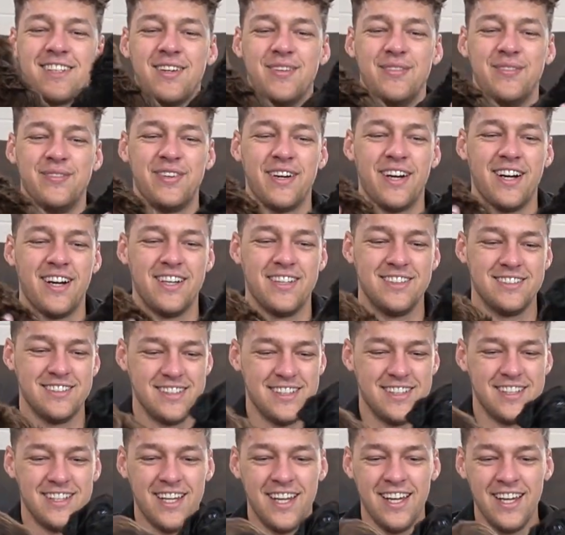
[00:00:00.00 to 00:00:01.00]

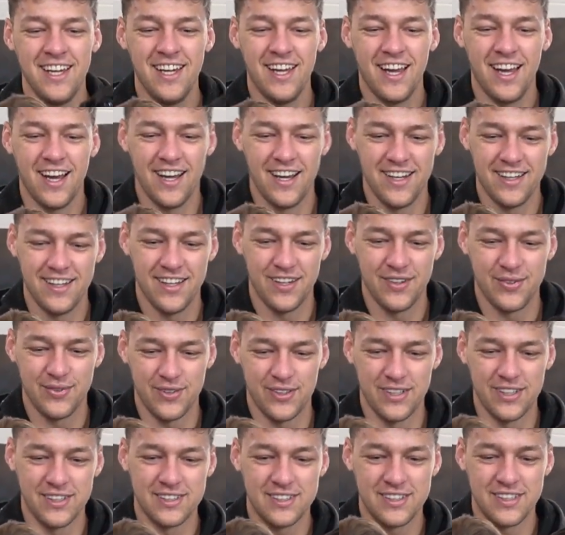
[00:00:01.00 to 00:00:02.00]
comparison
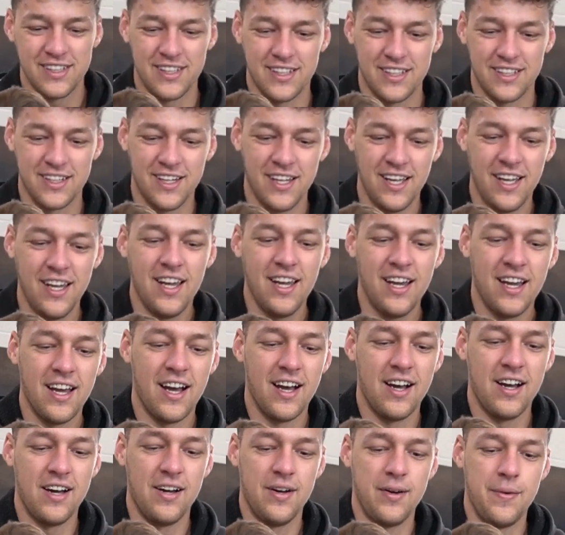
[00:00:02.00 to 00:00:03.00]
difference here.
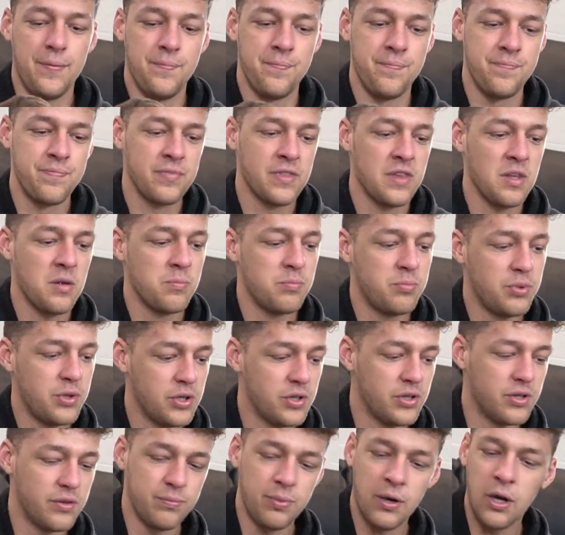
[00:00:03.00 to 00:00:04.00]

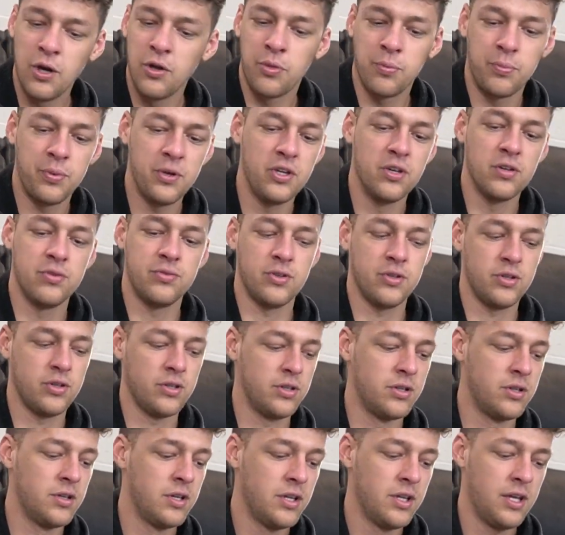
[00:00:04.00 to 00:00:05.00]
Both
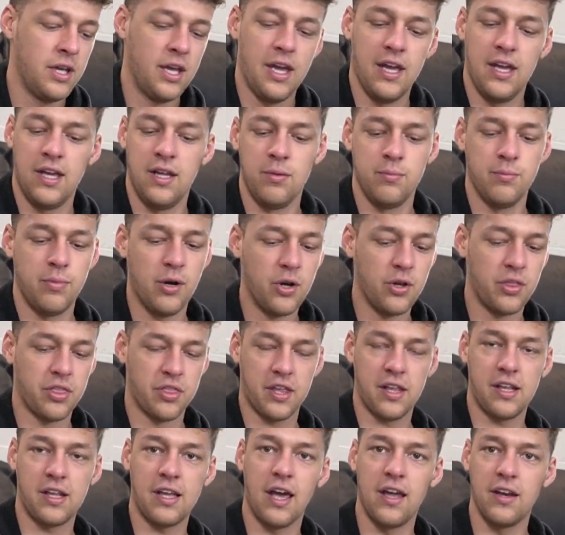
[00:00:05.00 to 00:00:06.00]
beautiful and both
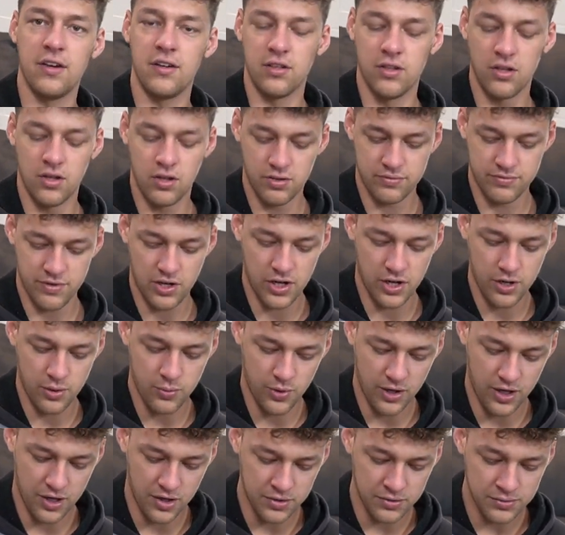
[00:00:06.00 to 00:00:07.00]
getting along very
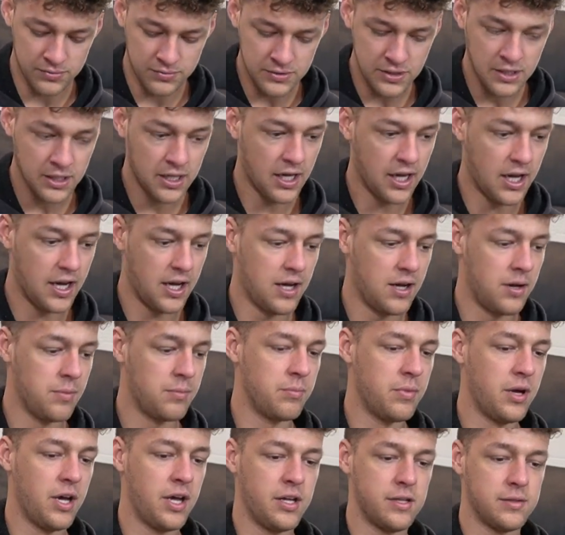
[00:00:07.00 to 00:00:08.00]
well,
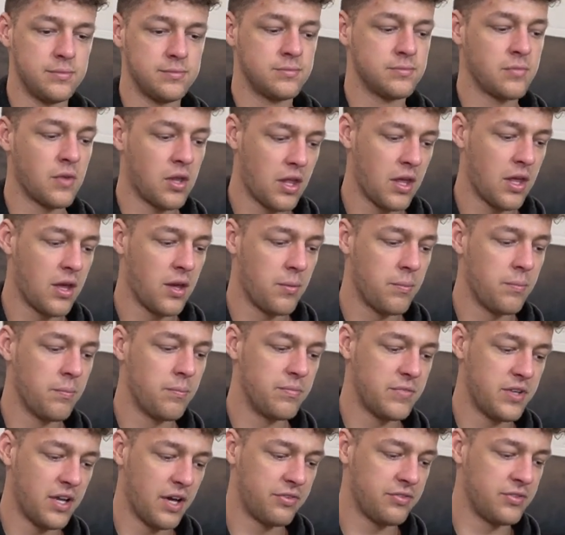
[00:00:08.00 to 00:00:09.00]
but
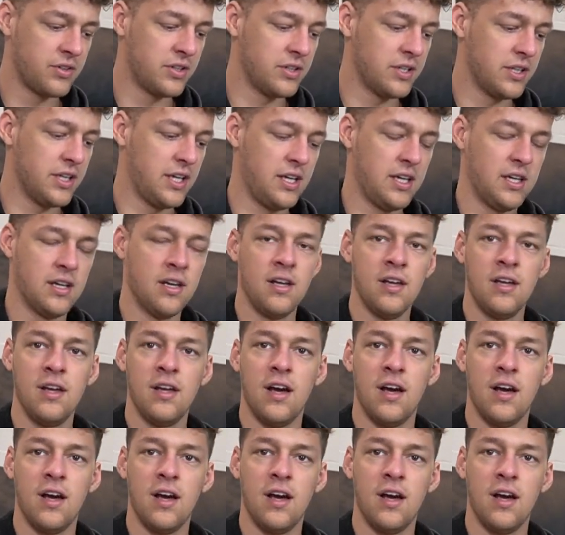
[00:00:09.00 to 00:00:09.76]
definitely